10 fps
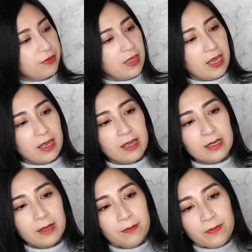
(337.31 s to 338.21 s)

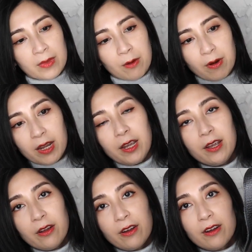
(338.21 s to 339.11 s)
These right
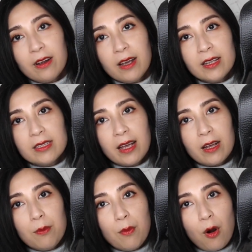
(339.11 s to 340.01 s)
here, it's
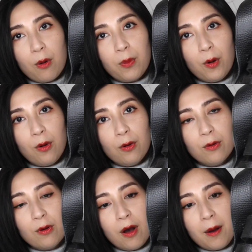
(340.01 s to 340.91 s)
like a
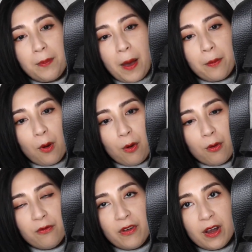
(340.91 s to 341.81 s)
marble,
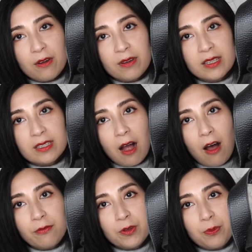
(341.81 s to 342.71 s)
pebble, very
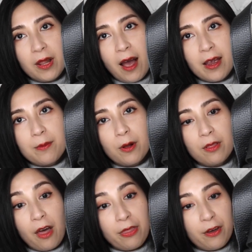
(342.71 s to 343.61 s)
soft,
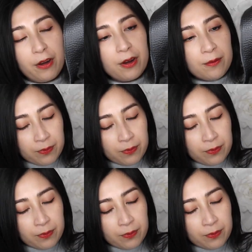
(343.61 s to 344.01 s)
pliable leather.